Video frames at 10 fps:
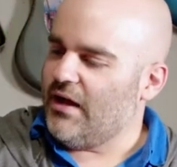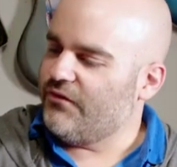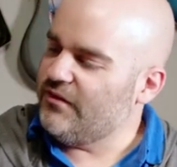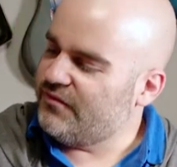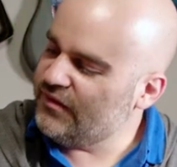I have
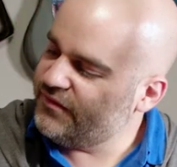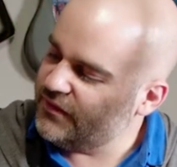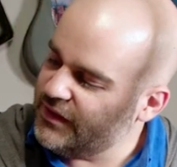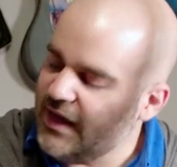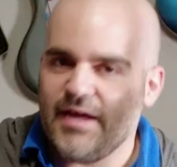
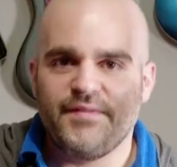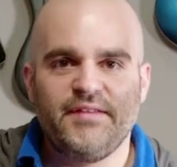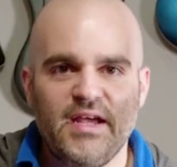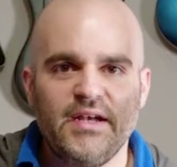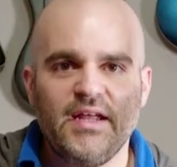consistently had
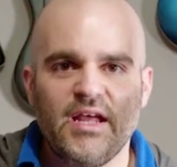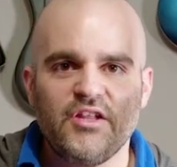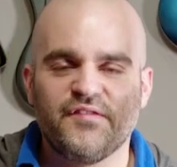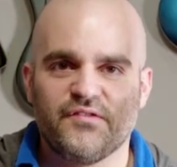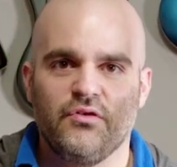
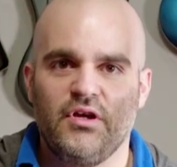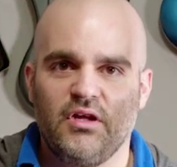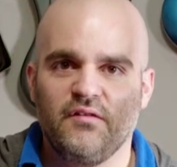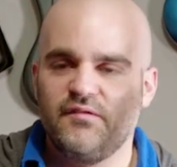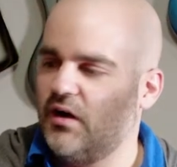10-gauge
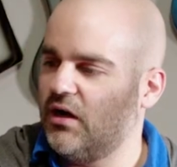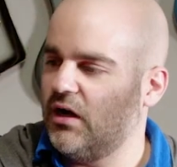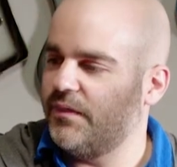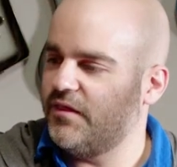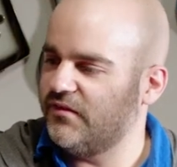strings
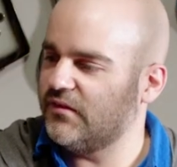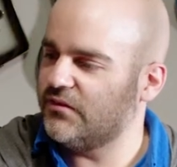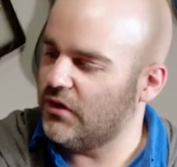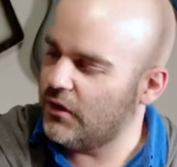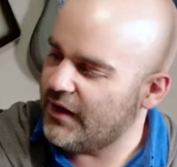on this
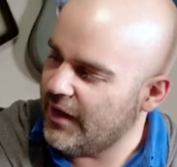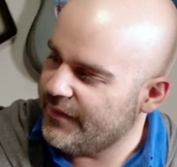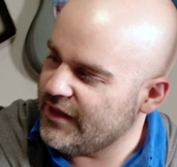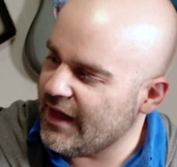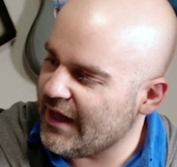guitar,
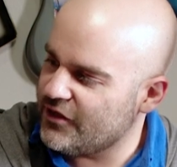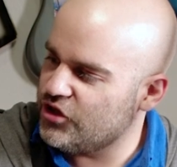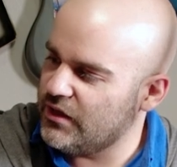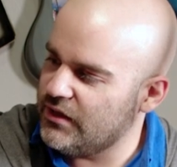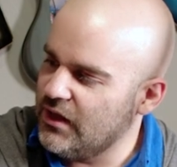and the
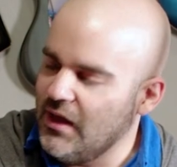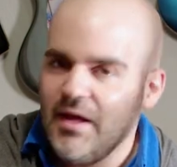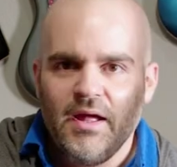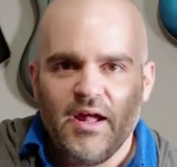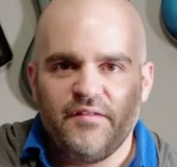action
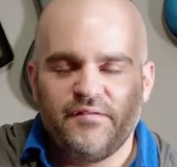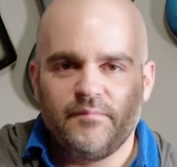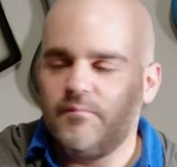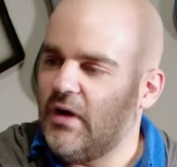has,